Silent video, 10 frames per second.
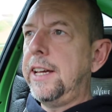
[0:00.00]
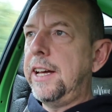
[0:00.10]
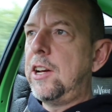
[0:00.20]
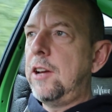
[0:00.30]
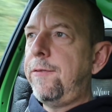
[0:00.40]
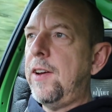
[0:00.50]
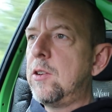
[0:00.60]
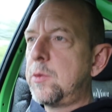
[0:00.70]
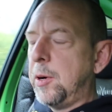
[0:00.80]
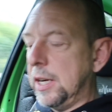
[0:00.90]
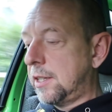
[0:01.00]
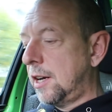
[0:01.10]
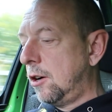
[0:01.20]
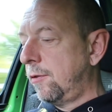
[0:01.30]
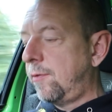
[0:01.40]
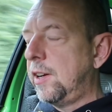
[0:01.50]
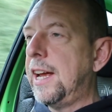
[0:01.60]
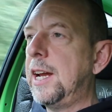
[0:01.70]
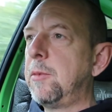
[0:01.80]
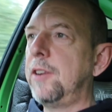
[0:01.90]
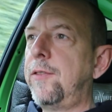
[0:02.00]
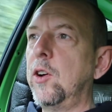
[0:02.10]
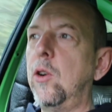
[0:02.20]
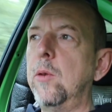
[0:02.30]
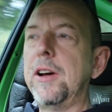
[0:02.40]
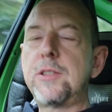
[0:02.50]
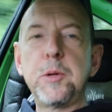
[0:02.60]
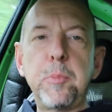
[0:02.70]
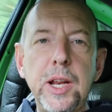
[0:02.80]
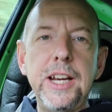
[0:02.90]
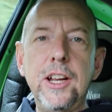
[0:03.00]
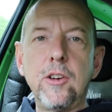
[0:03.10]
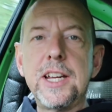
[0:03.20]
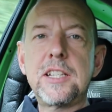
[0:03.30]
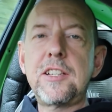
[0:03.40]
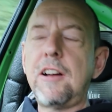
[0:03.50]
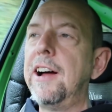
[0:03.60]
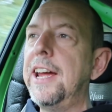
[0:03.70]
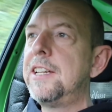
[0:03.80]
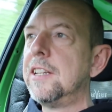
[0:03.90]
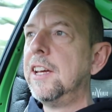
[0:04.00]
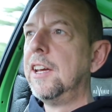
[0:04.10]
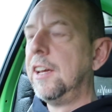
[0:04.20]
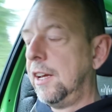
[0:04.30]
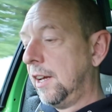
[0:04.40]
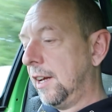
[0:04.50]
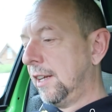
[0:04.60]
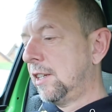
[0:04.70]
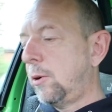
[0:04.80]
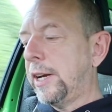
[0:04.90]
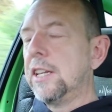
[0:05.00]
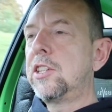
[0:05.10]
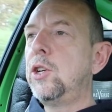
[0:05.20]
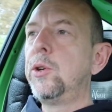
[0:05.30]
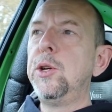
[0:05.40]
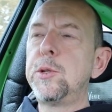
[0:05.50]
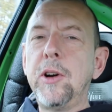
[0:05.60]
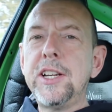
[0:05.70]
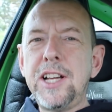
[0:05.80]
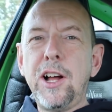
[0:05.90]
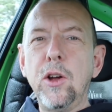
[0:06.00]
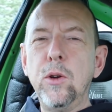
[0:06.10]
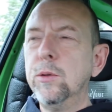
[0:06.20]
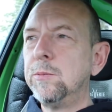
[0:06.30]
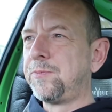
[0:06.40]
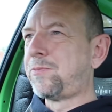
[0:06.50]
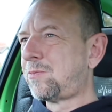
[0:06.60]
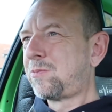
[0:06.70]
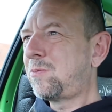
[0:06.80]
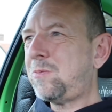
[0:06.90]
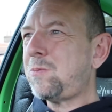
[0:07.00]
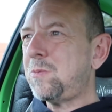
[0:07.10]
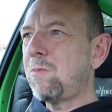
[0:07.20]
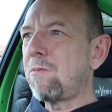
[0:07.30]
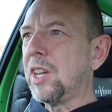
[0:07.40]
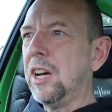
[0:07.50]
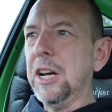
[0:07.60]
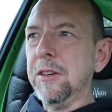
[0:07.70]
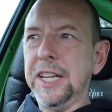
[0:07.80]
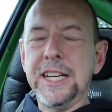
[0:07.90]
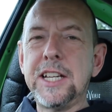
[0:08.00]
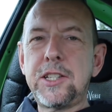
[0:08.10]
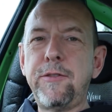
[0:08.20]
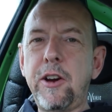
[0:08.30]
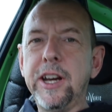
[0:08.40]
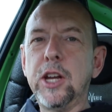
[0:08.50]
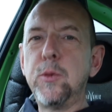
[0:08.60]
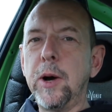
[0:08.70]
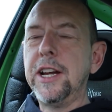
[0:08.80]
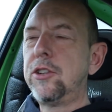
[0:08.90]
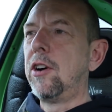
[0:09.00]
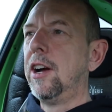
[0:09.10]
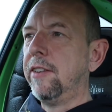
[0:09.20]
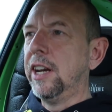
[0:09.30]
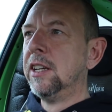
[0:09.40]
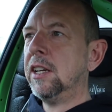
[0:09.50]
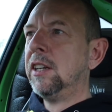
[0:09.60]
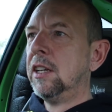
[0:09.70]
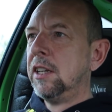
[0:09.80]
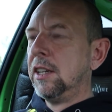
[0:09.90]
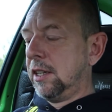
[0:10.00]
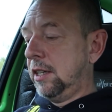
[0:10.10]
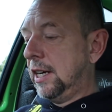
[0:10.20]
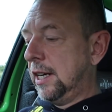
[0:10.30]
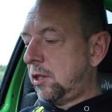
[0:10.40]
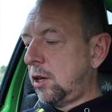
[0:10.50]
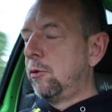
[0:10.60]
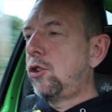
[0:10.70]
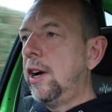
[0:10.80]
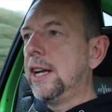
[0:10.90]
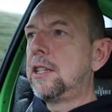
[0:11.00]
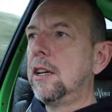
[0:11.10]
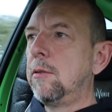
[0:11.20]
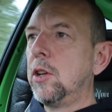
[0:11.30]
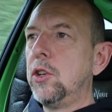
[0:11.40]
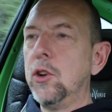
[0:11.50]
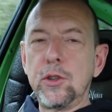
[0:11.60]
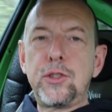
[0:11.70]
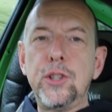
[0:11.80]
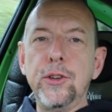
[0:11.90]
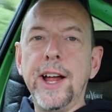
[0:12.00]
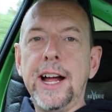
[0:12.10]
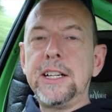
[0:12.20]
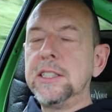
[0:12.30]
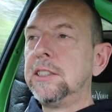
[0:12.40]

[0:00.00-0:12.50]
And I found myself laying my foot almost completely on its side so I can still use my toe. I don't think that's a very good way of driving. So I'm trying to not do that.